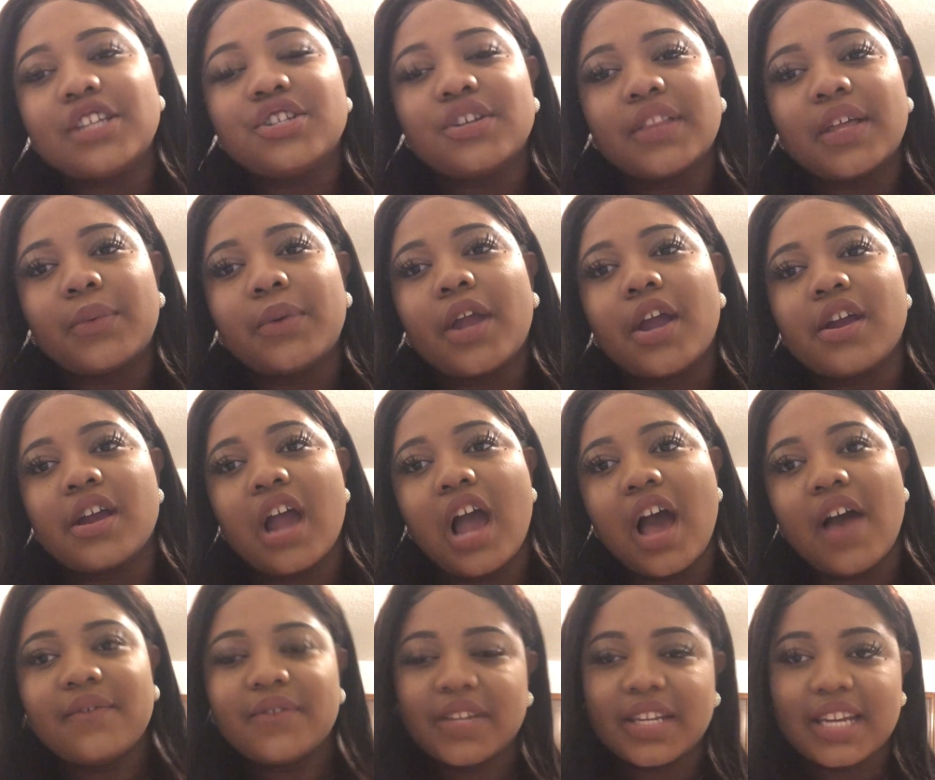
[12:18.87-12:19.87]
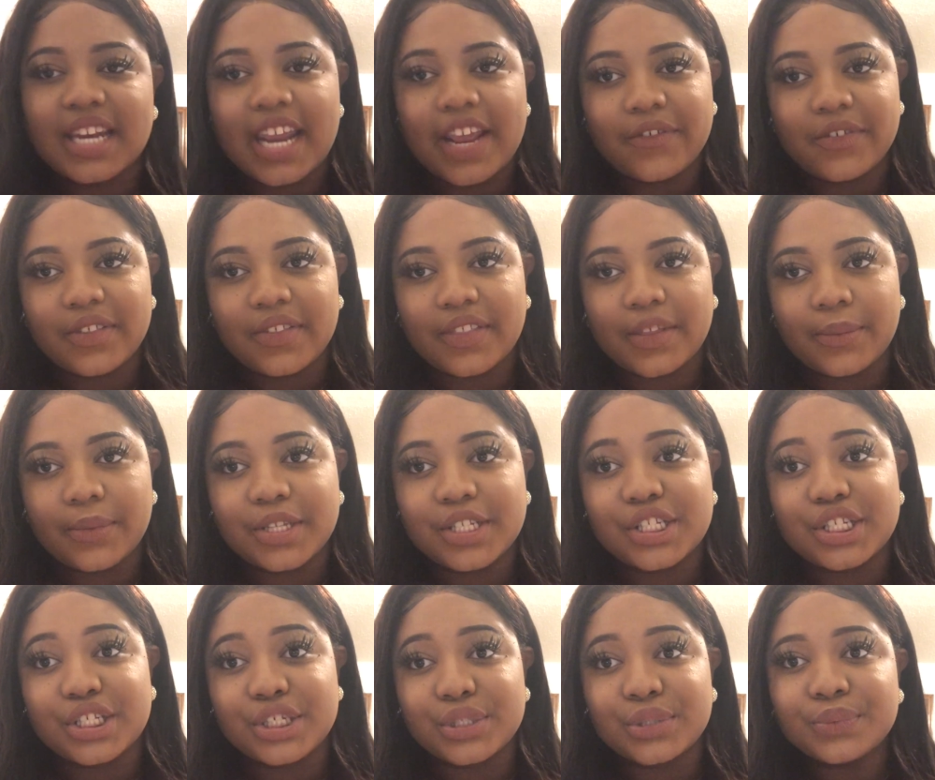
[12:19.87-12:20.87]
sure that we are confident in everything that we
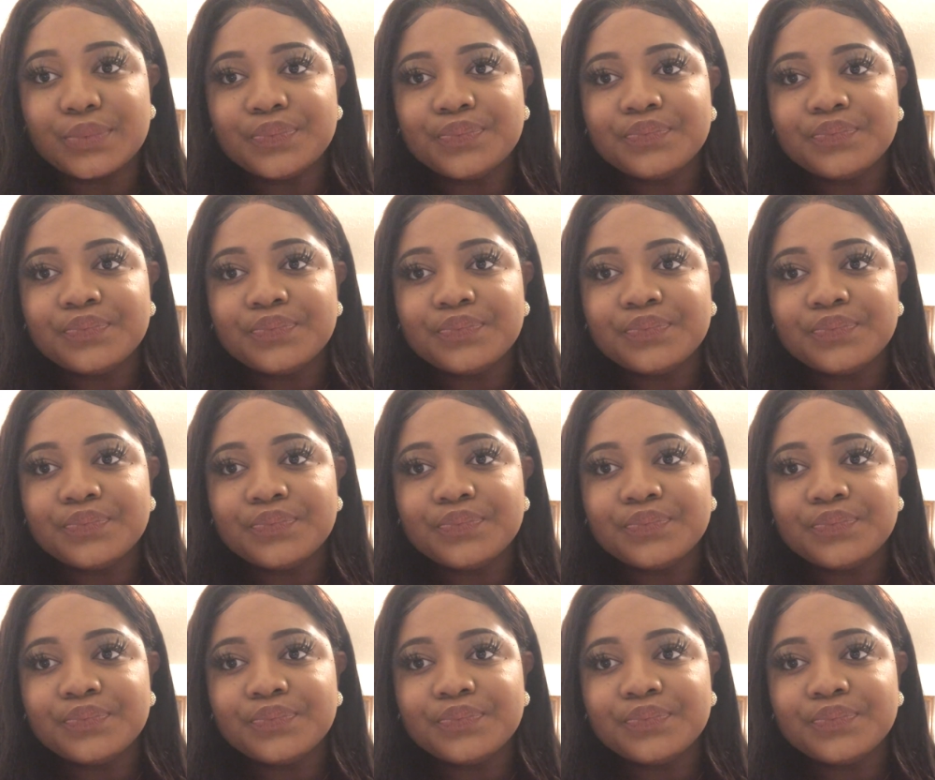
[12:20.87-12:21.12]
do.